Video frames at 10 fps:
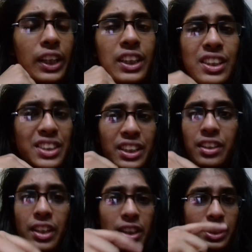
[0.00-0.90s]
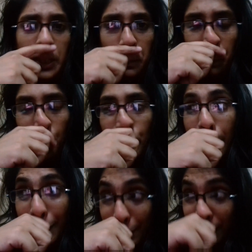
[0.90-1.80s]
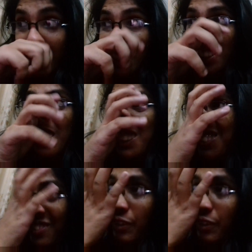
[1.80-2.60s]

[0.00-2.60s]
I can't take the next step yet. It is